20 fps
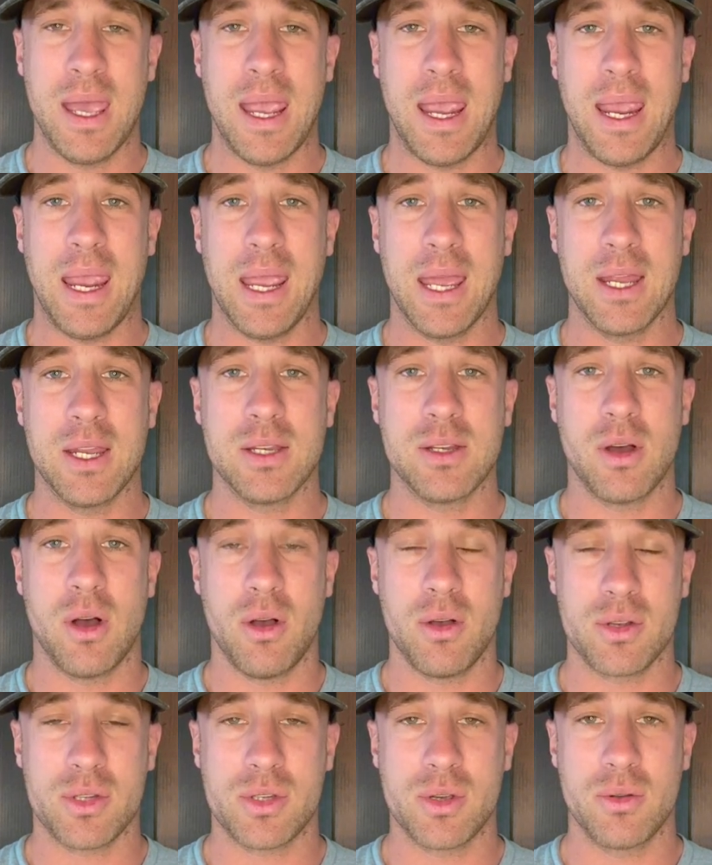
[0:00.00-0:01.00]
and
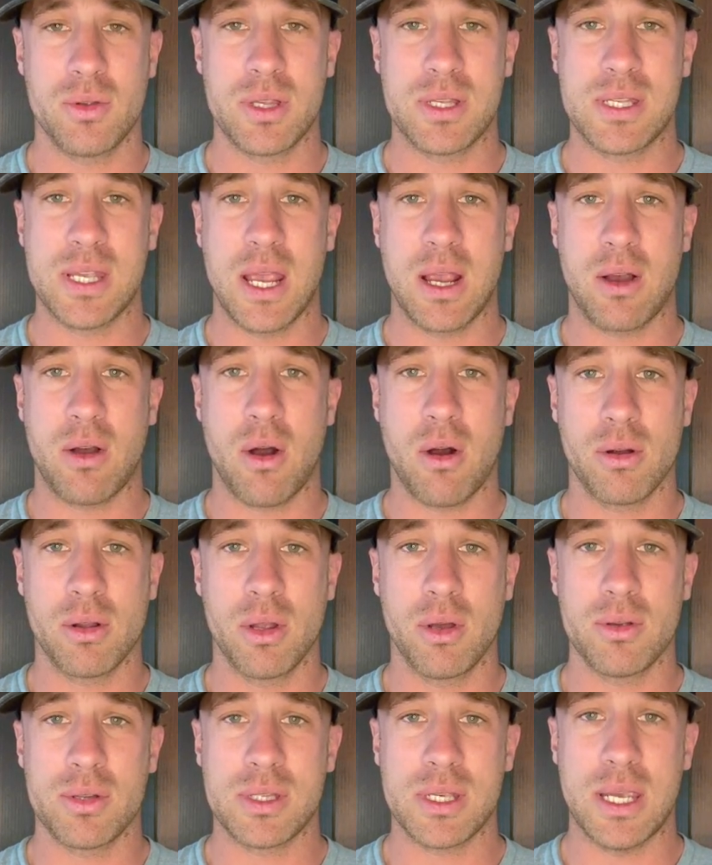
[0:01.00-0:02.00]
also the San
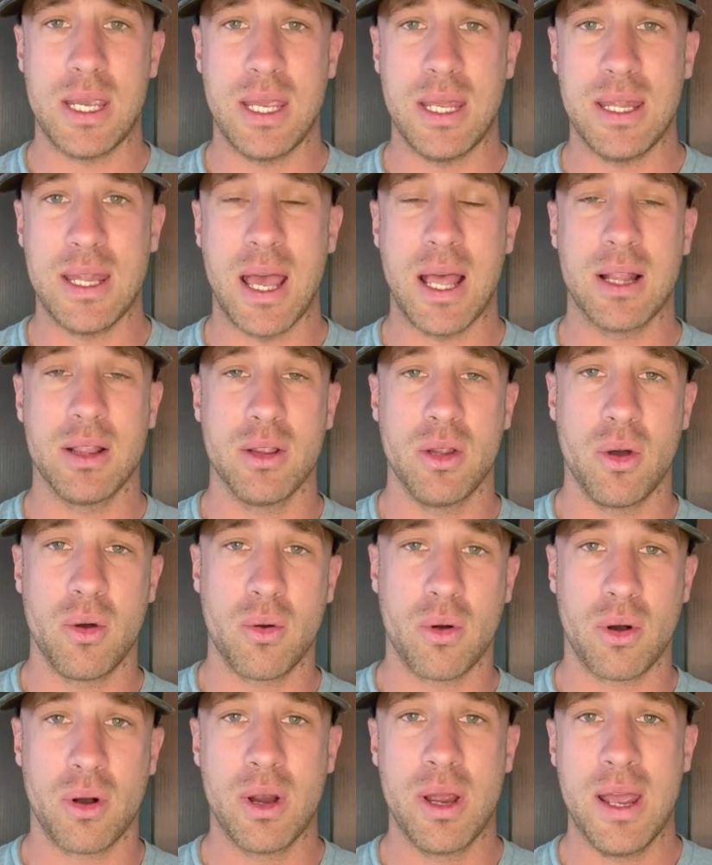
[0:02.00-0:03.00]
Carlos in that
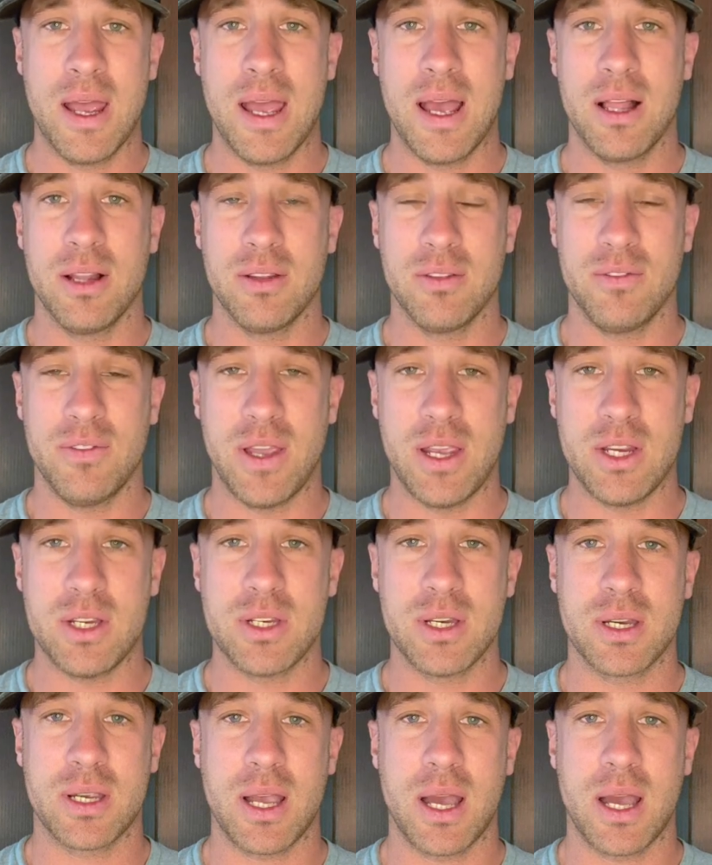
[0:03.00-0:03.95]
lower elevation,